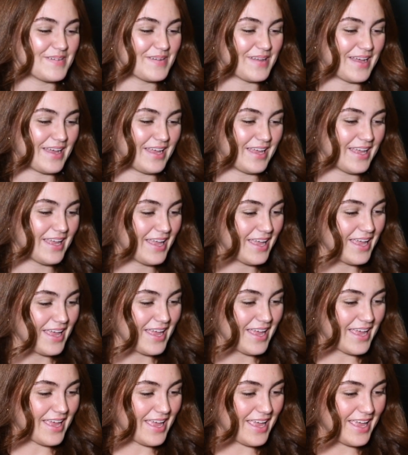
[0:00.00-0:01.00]
Okay.
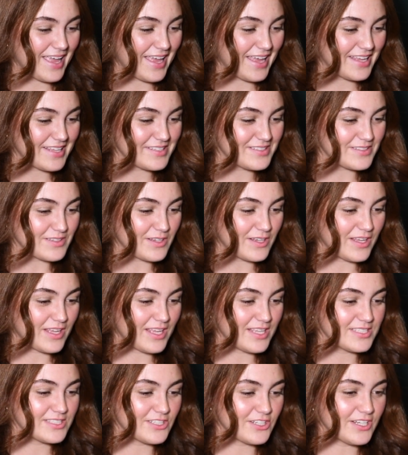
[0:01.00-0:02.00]
And
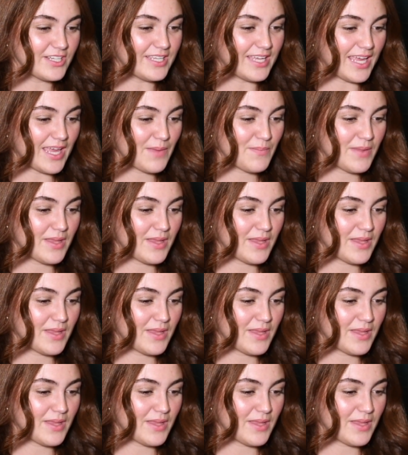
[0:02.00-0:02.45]
is there a game